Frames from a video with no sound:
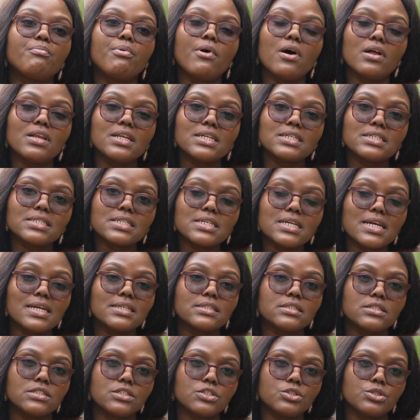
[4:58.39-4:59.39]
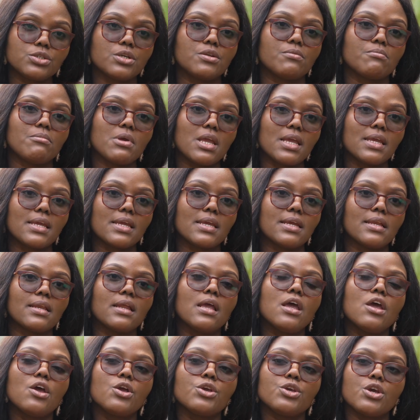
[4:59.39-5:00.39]
policy and decision making.
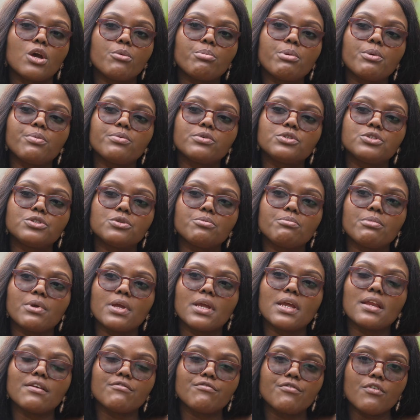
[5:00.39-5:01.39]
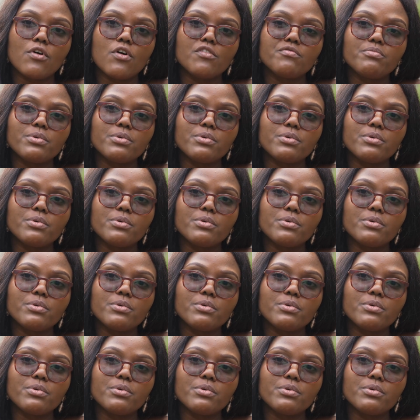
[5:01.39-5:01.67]
Young people should be involved